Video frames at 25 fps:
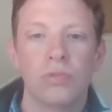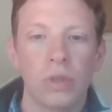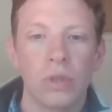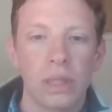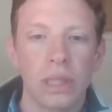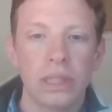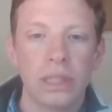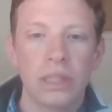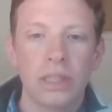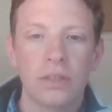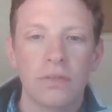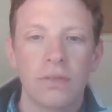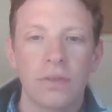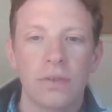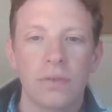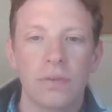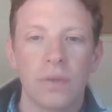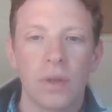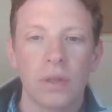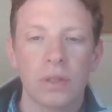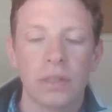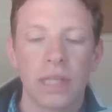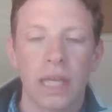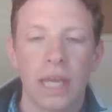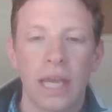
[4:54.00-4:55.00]
Religion for
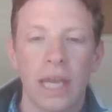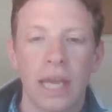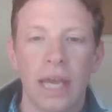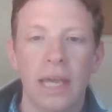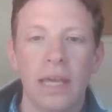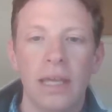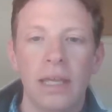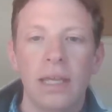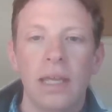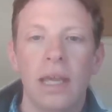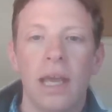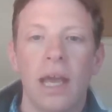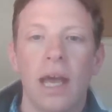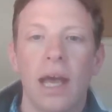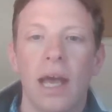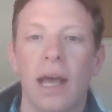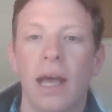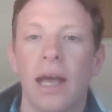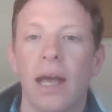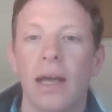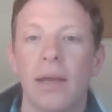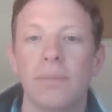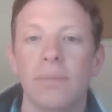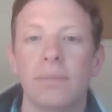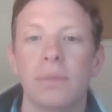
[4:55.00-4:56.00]
Voltaire
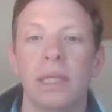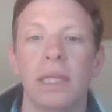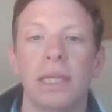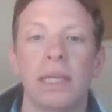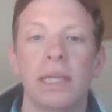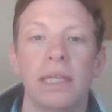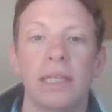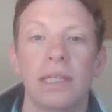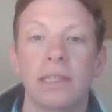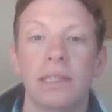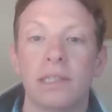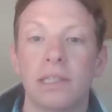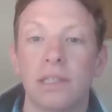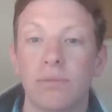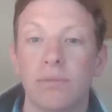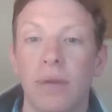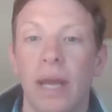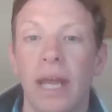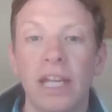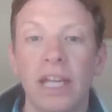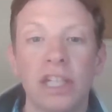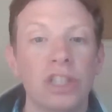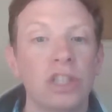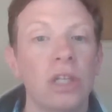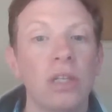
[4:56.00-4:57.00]
is
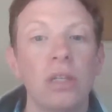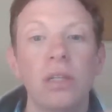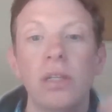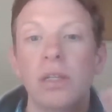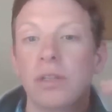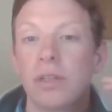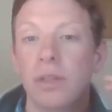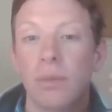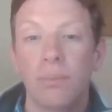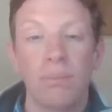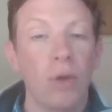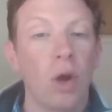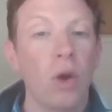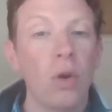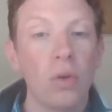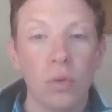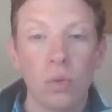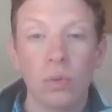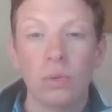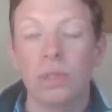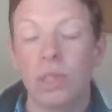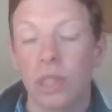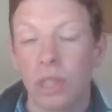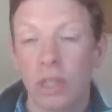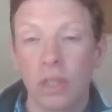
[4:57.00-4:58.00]
irrational. The
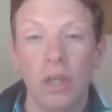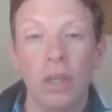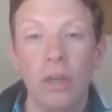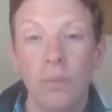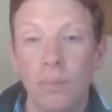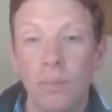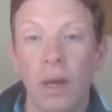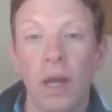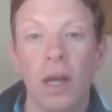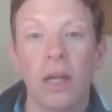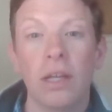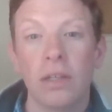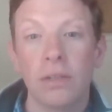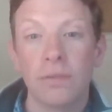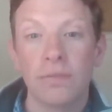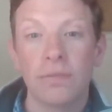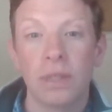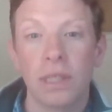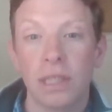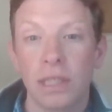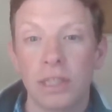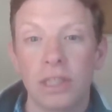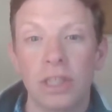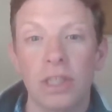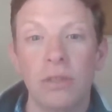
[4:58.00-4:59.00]
morals, the good part of
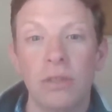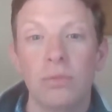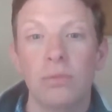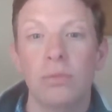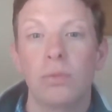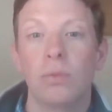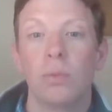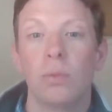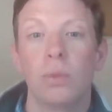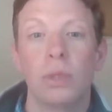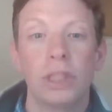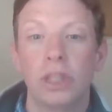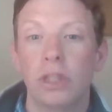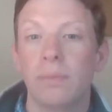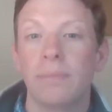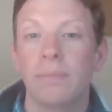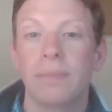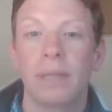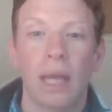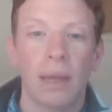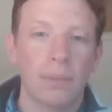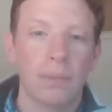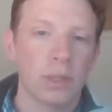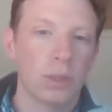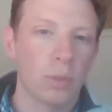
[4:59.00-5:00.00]
religion, we should
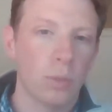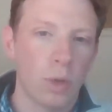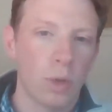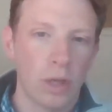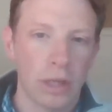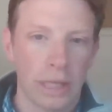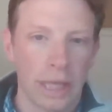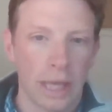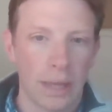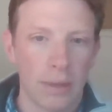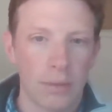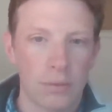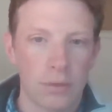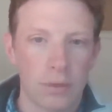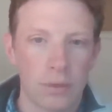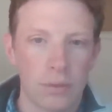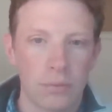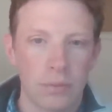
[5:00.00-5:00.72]
be able to work out